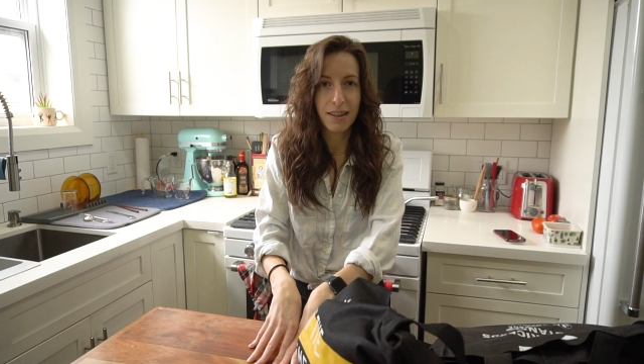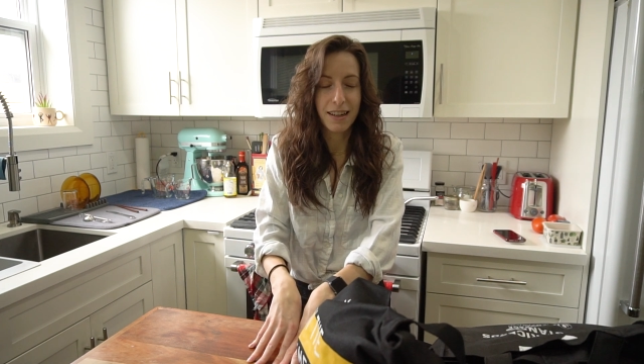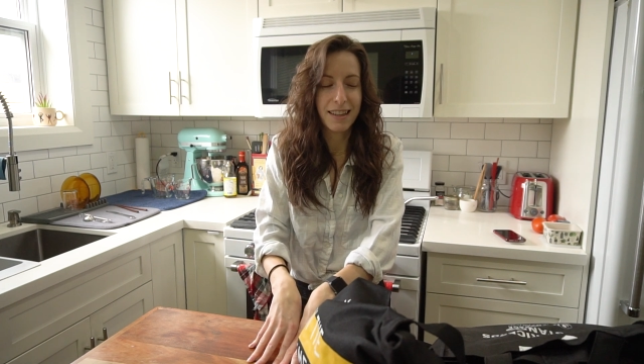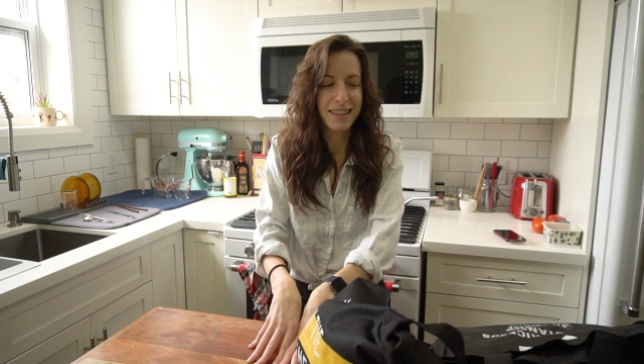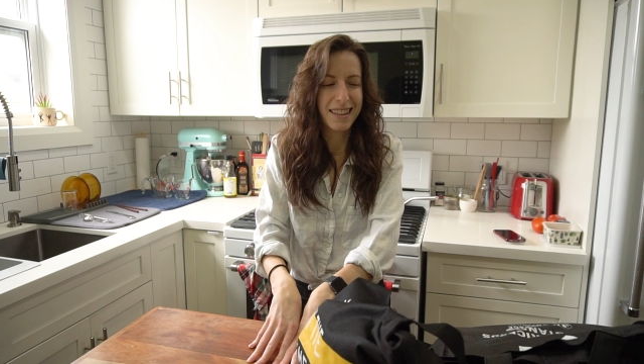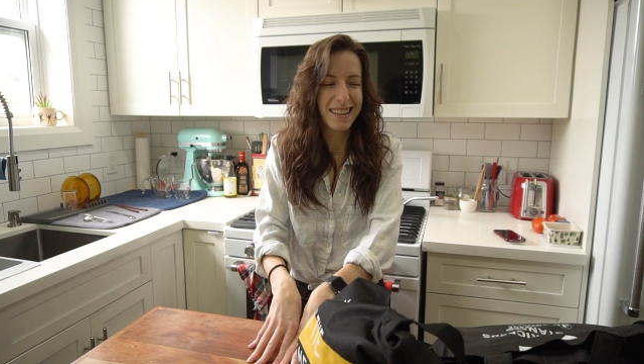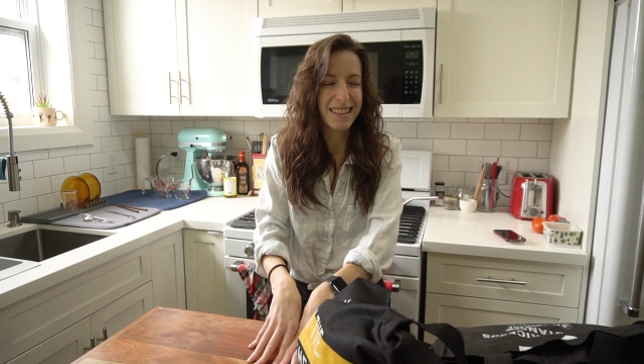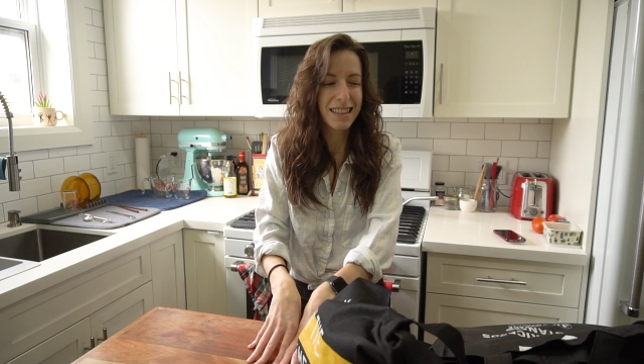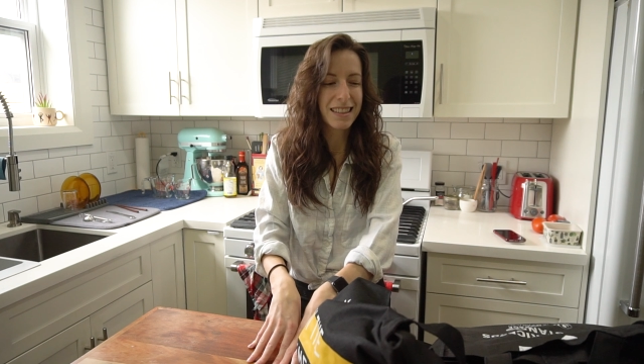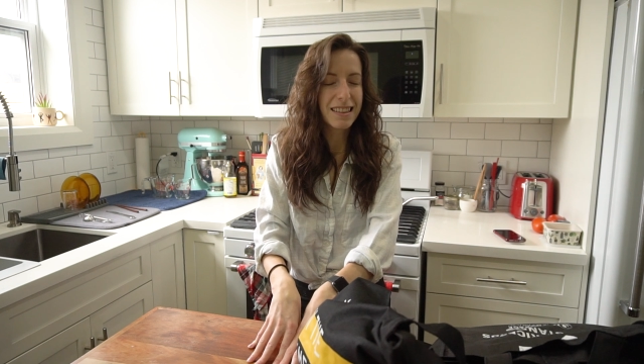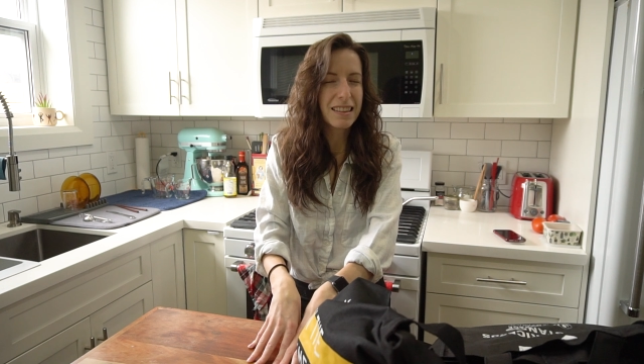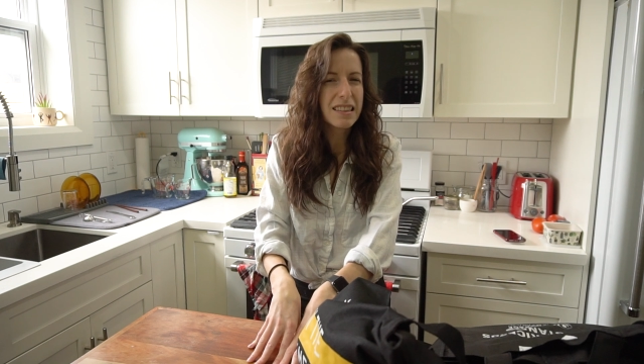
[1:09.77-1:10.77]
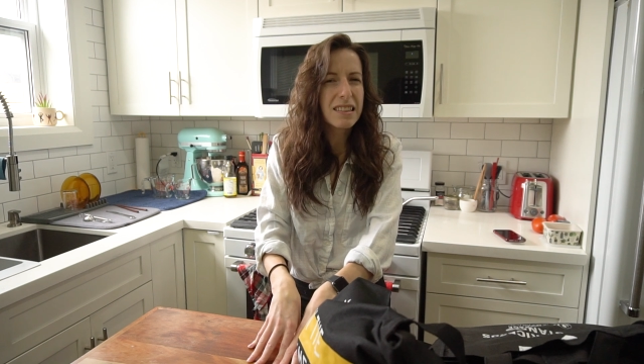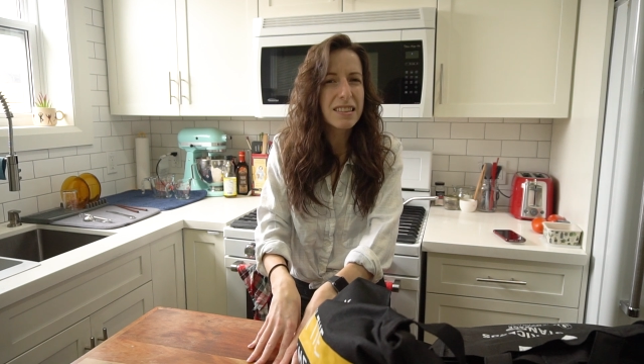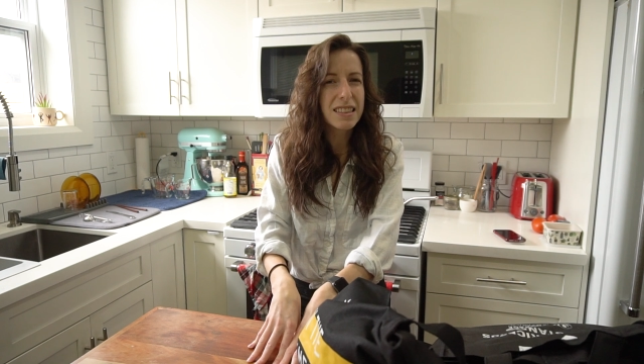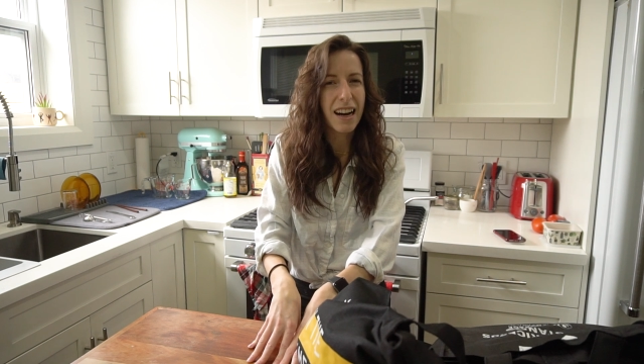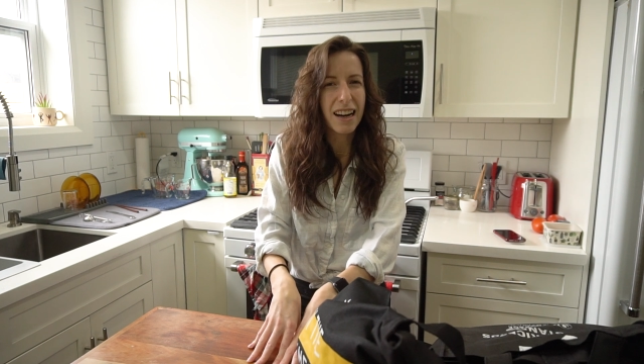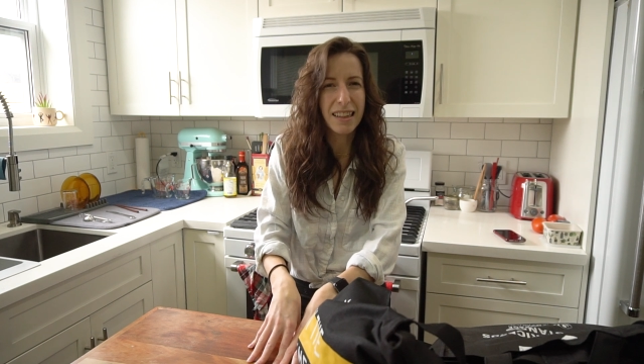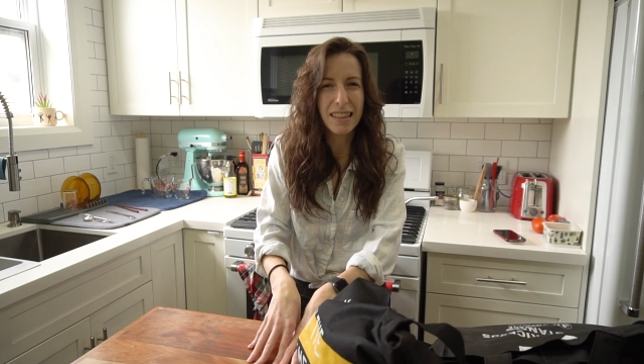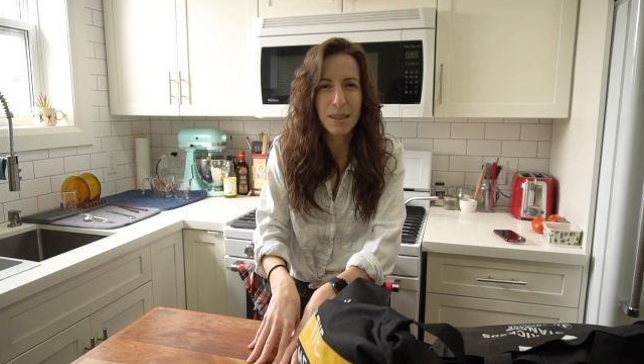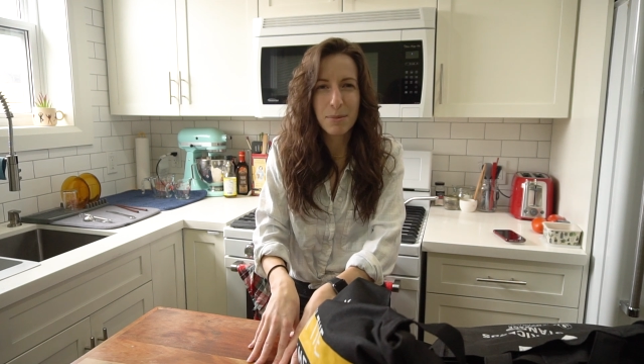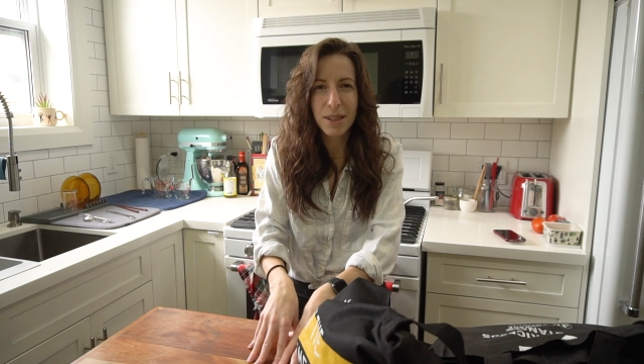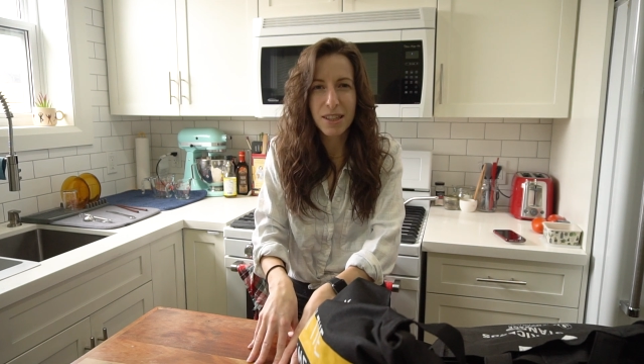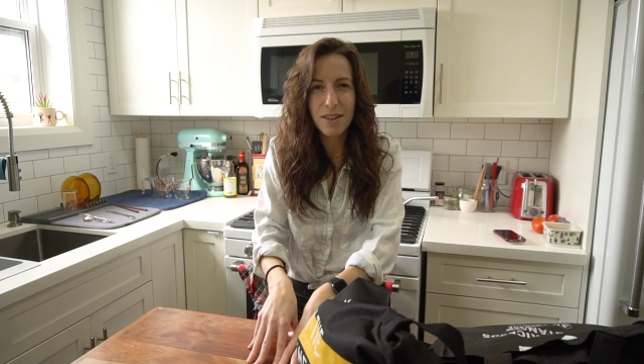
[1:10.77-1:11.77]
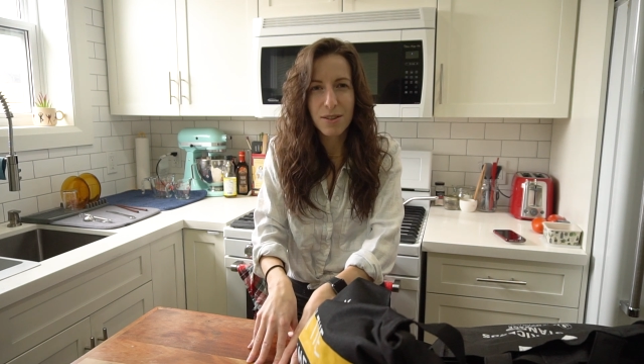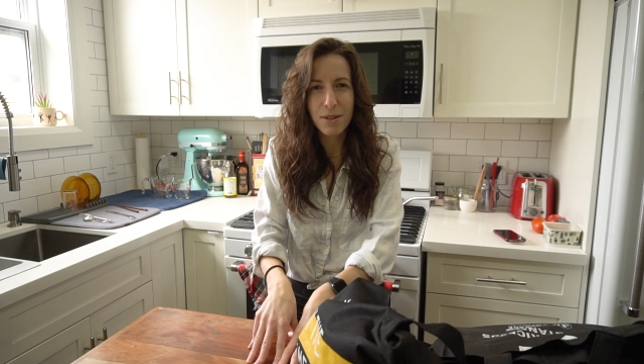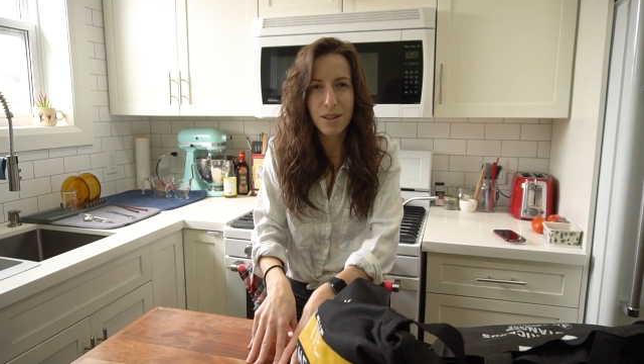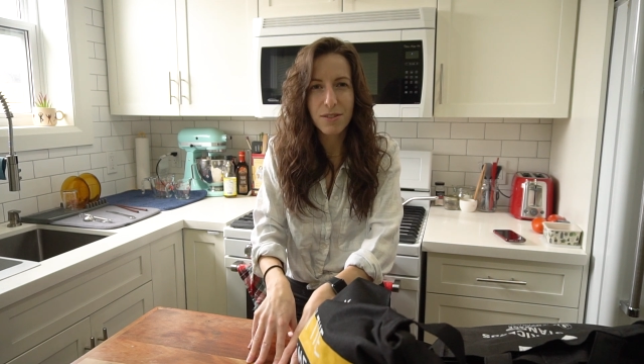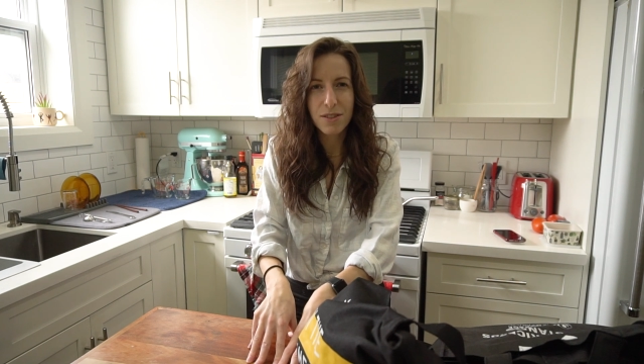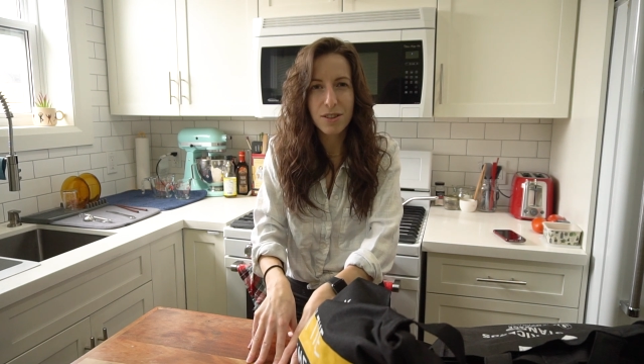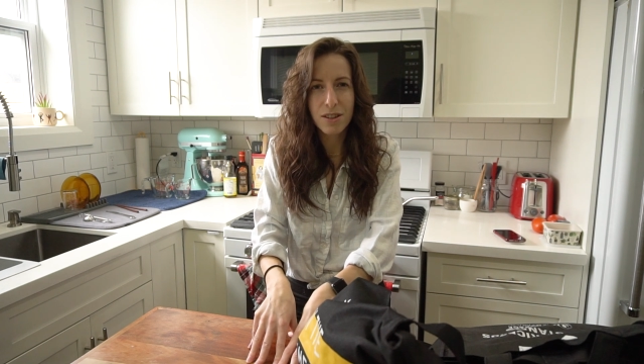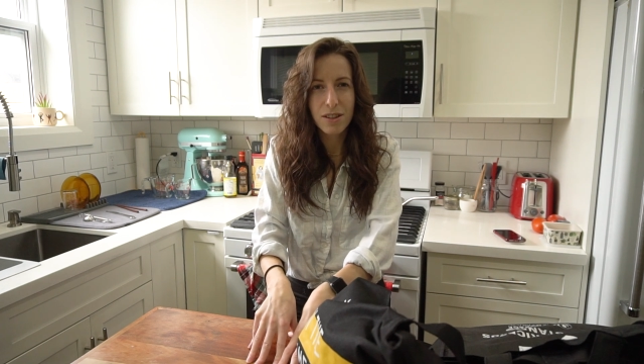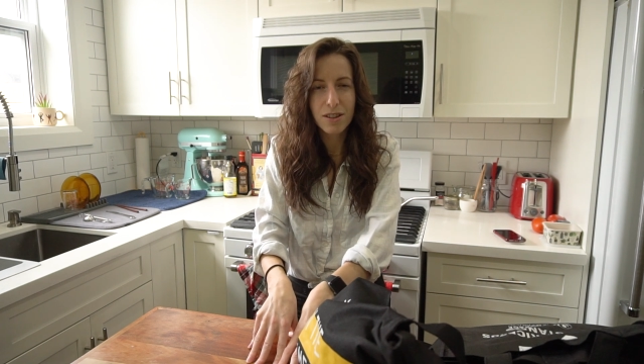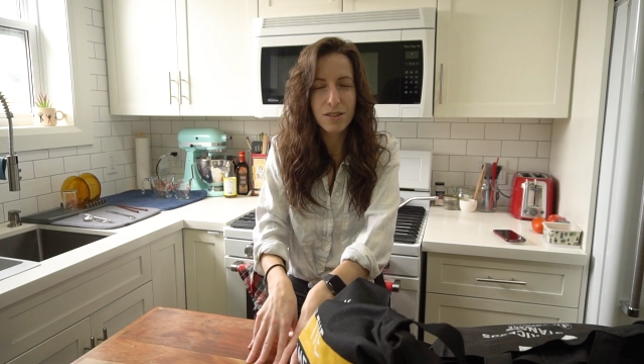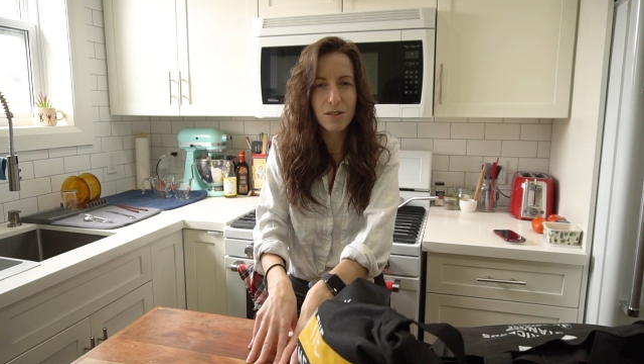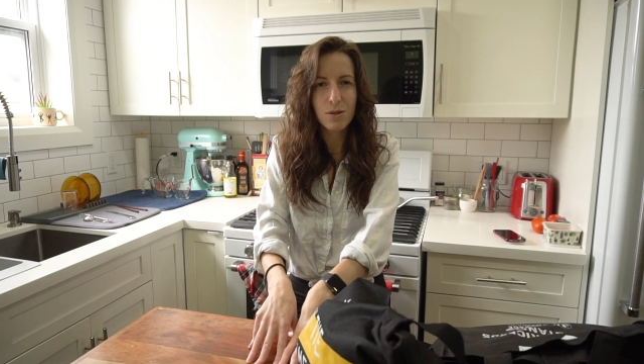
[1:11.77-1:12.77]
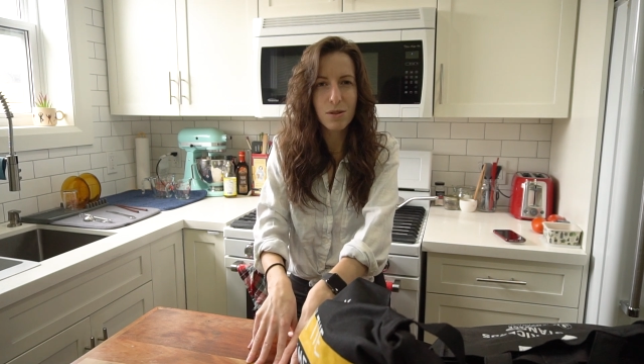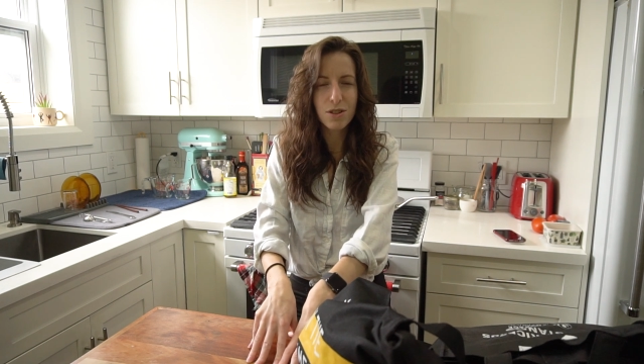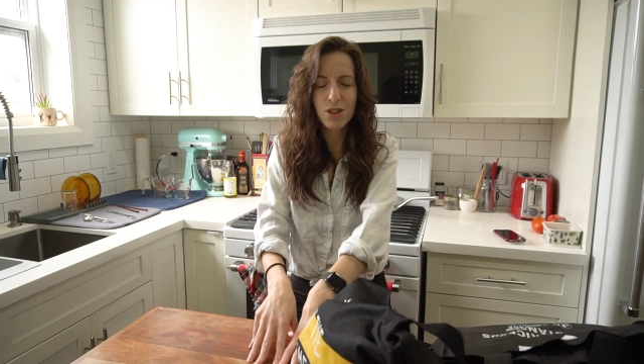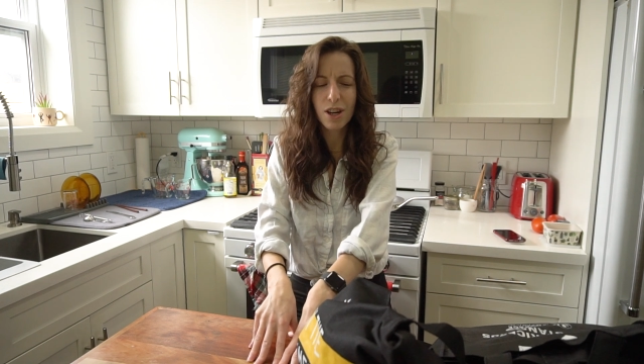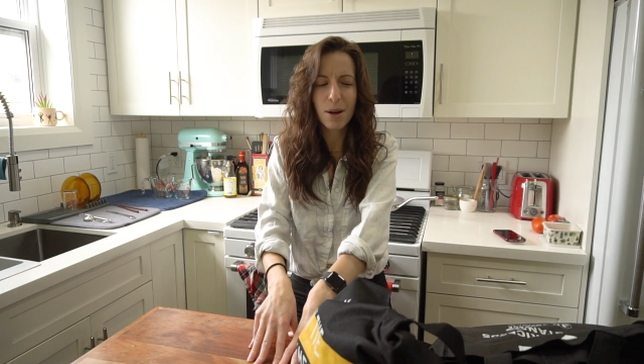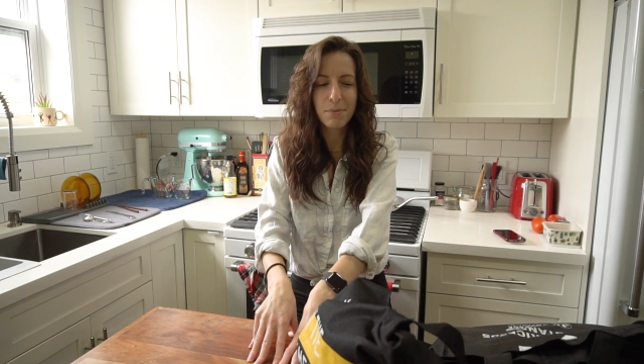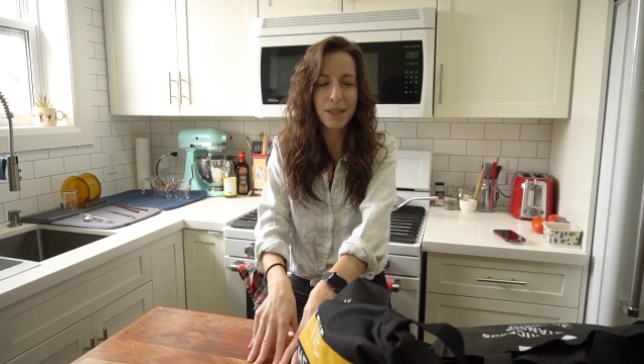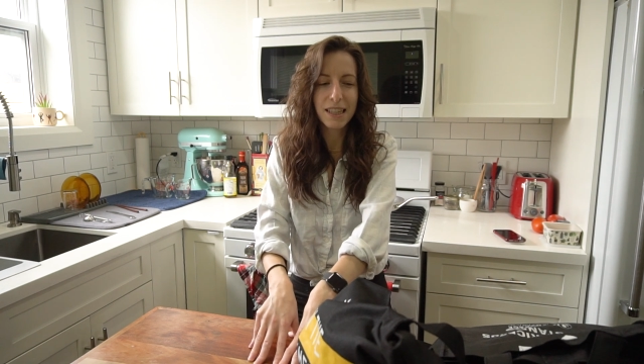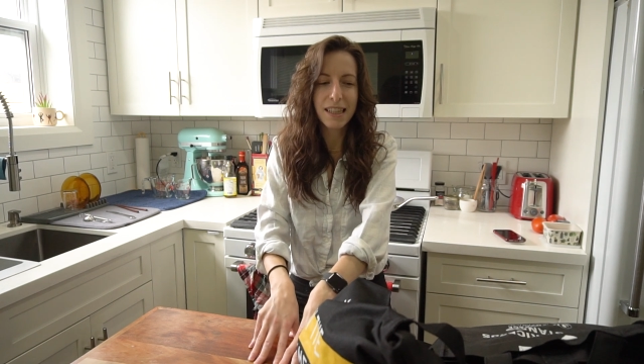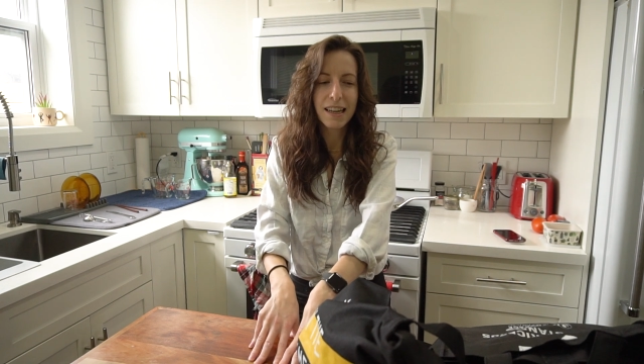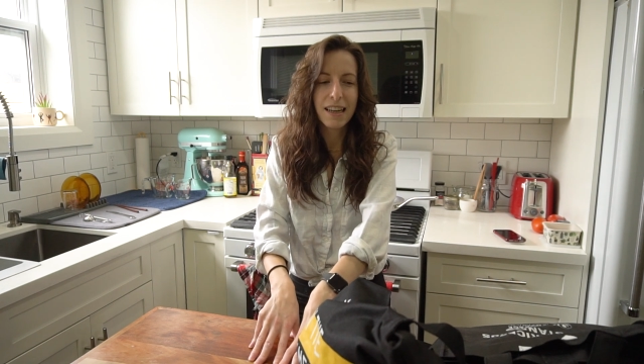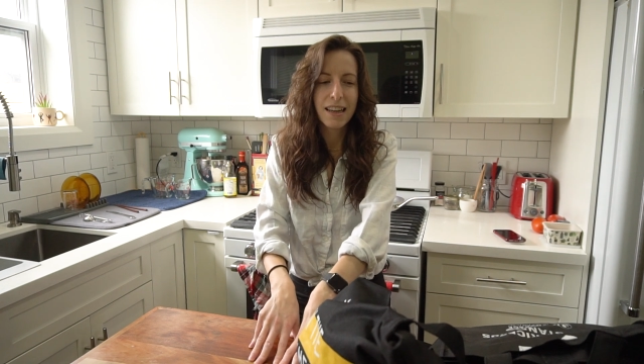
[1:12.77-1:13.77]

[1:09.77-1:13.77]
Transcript: and then I did a little tiny bit of thrift store shopping.